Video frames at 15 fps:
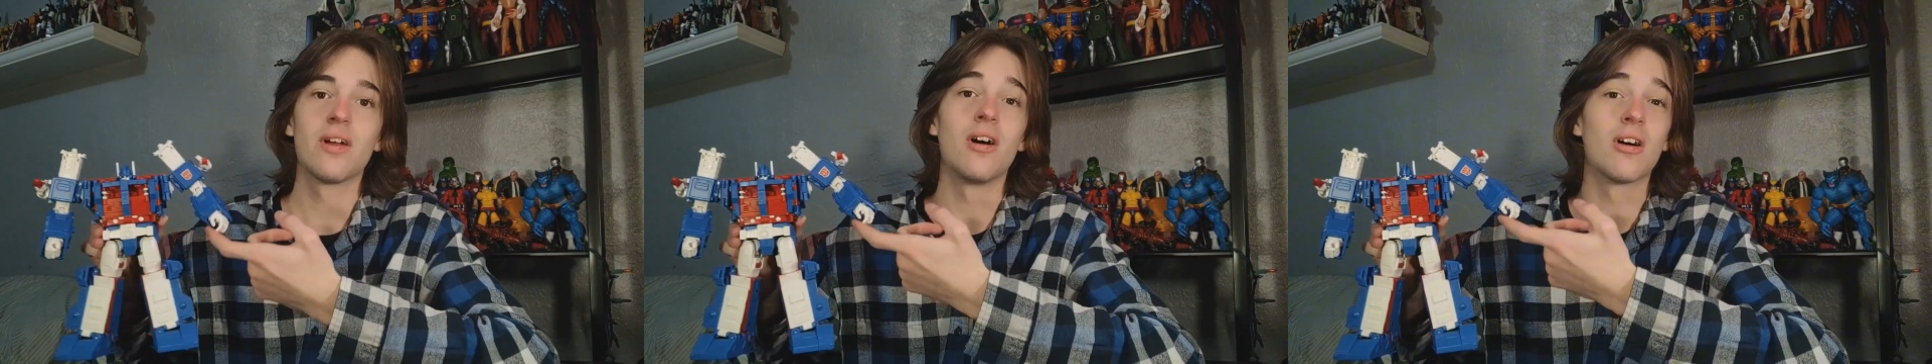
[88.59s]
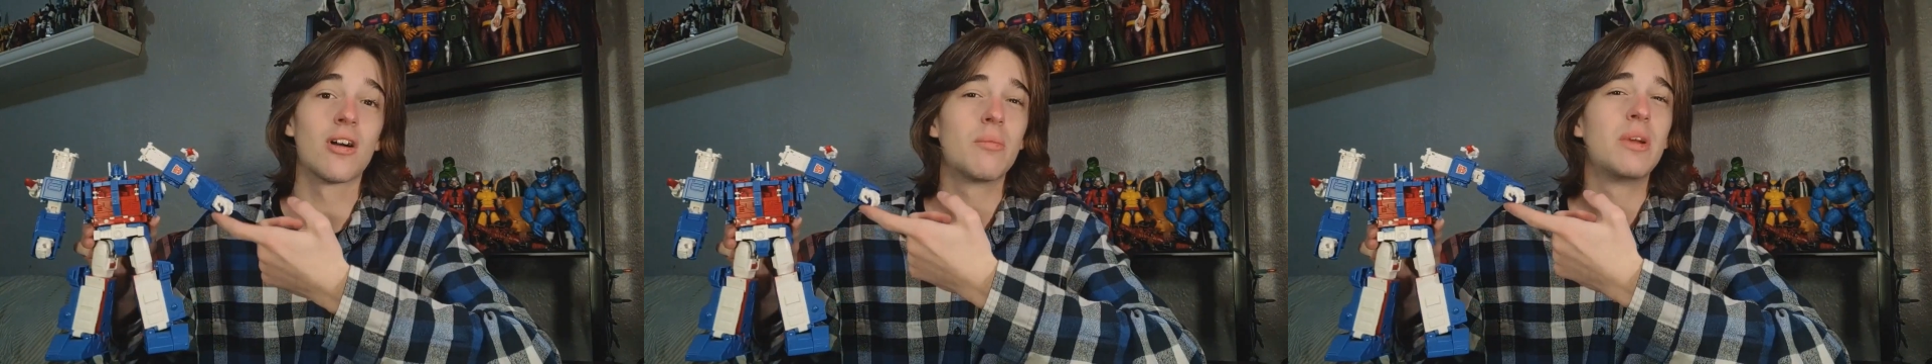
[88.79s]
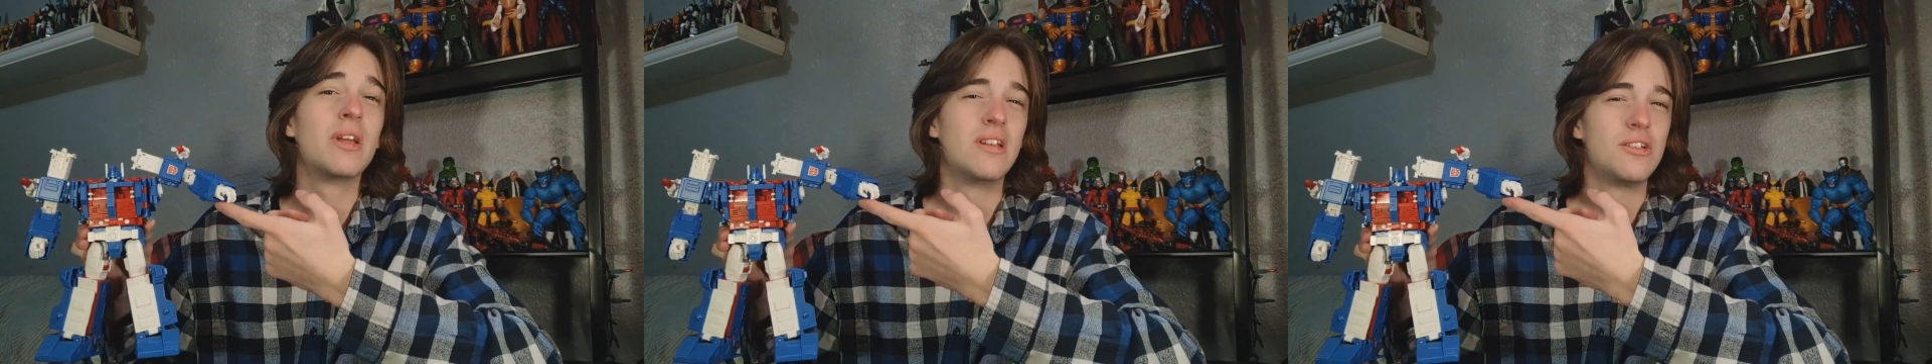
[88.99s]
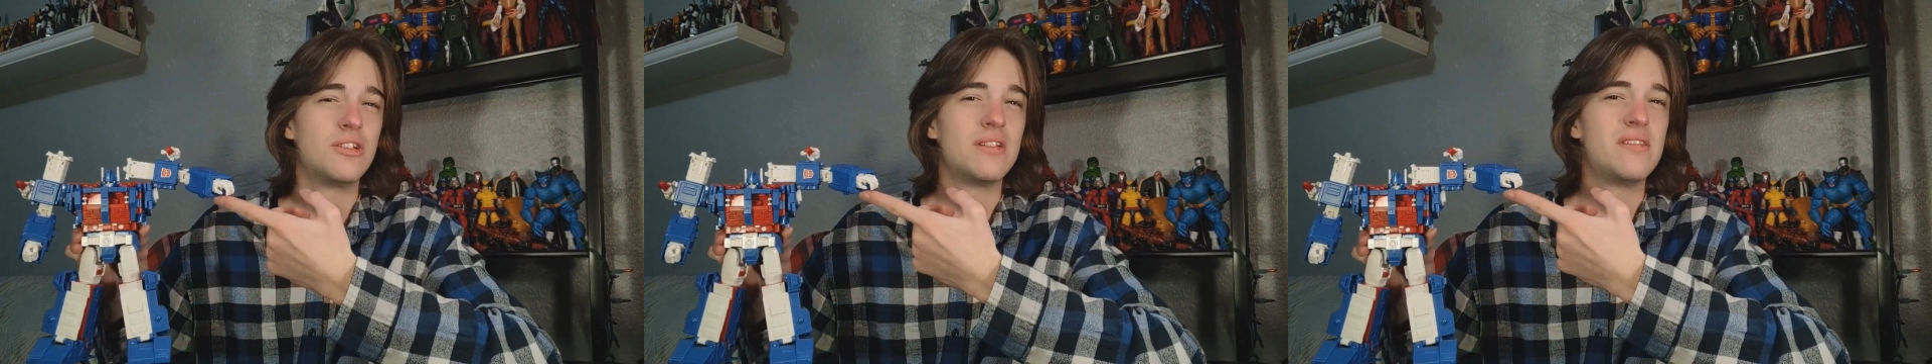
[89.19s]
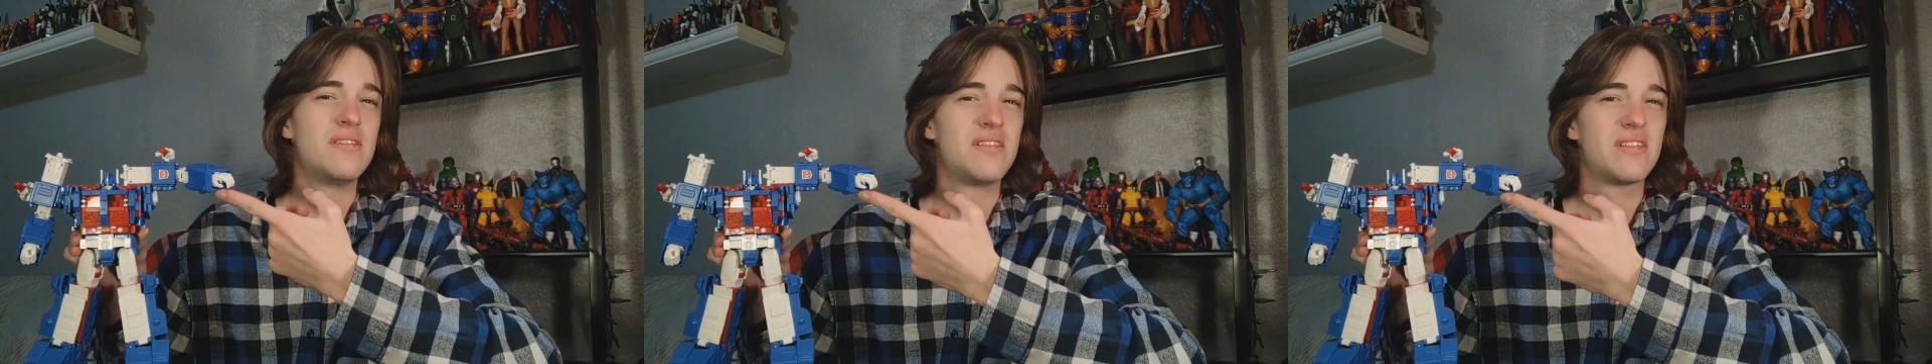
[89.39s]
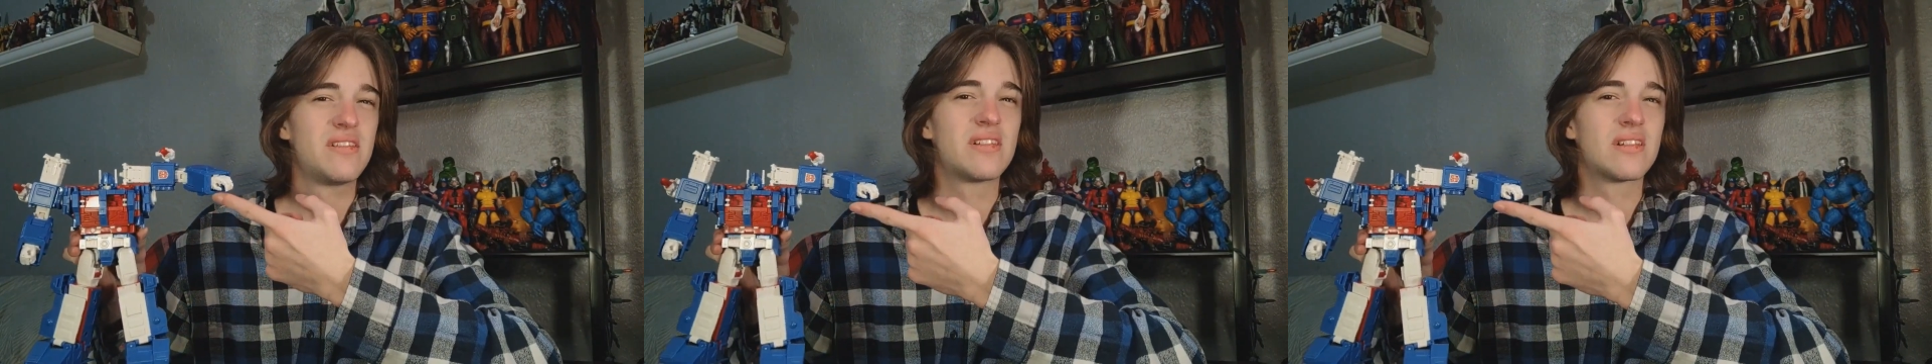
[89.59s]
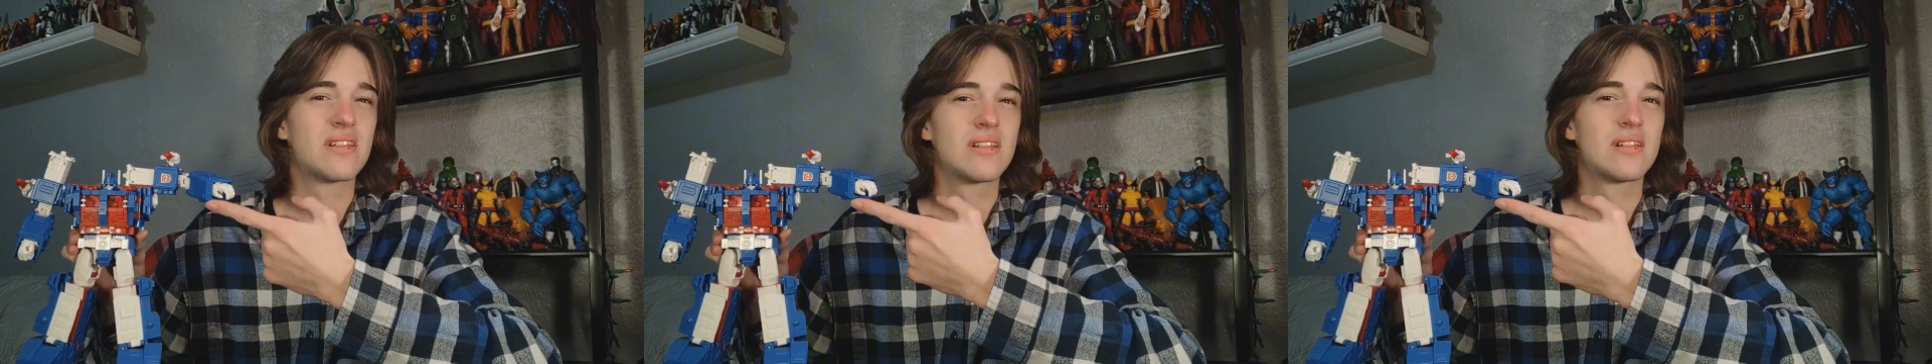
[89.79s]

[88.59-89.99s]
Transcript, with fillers: arm hinges.